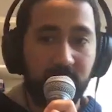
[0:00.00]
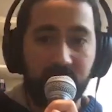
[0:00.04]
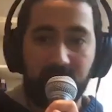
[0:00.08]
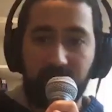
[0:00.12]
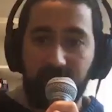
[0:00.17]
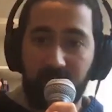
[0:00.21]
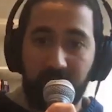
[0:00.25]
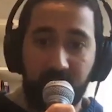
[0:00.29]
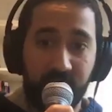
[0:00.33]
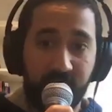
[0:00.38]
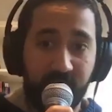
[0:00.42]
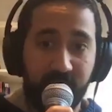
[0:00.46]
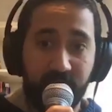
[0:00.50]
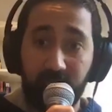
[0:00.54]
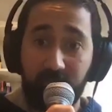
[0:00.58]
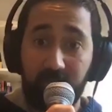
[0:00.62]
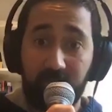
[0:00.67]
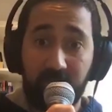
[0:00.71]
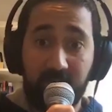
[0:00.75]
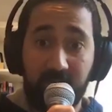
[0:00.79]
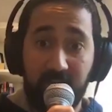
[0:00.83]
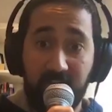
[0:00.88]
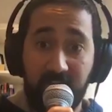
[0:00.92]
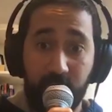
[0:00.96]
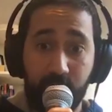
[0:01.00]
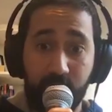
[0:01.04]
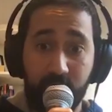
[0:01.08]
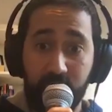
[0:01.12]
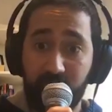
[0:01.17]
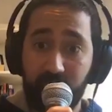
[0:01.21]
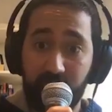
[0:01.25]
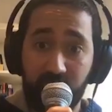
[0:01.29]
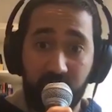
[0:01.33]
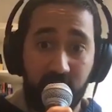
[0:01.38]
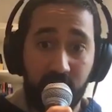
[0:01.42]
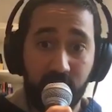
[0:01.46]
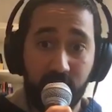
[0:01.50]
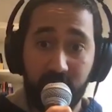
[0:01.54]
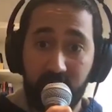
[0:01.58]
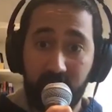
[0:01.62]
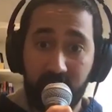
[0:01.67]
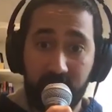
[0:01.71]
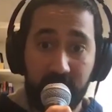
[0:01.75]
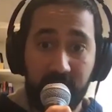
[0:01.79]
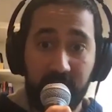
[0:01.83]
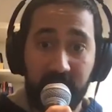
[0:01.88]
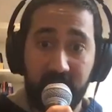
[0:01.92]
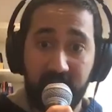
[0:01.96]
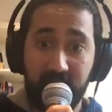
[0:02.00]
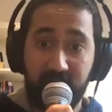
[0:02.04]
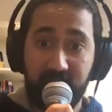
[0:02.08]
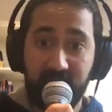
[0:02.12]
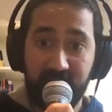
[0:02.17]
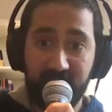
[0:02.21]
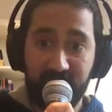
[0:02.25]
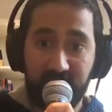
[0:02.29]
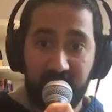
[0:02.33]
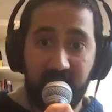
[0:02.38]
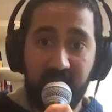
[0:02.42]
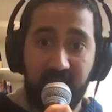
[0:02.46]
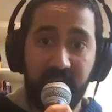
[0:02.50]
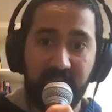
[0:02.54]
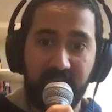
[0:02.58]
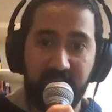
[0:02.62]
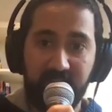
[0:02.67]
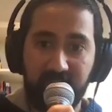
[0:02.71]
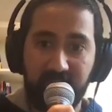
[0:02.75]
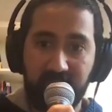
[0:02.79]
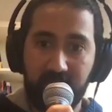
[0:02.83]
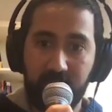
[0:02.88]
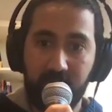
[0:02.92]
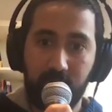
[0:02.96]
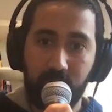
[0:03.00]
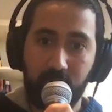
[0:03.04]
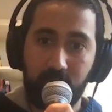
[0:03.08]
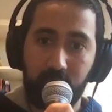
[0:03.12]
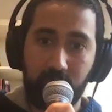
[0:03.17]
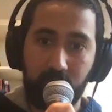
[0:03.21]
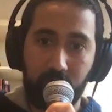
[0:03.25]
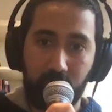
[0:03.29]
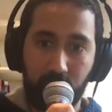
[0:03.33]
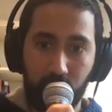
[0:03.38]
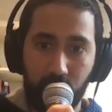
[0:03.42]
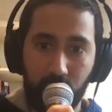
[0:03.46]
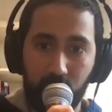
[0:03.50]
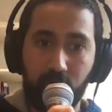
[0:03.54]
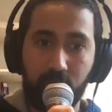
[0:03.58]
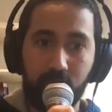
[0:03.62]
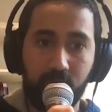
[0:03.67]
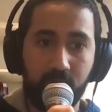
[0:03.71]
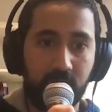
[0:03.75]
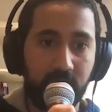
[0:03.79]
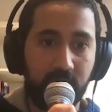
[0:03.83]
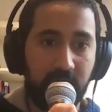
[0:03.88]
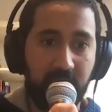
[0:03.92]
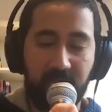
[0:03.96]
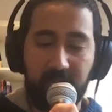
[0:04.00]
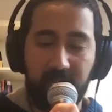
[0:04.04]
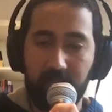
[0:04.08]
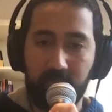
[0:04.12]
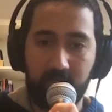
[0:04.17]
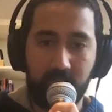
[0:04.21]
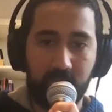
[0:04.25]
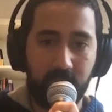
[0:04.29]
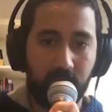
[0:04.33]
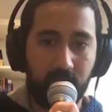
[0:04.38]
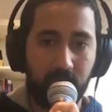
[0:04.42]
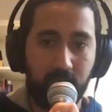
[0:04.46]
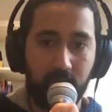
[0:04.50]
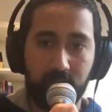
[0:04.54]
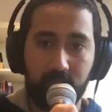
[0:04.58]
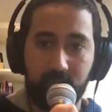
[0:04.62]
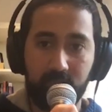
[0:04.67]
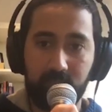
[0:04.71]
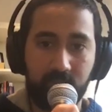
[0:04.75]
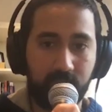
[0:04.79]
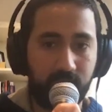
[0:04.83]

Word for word: kind of language around the kind of design and the, the look and the,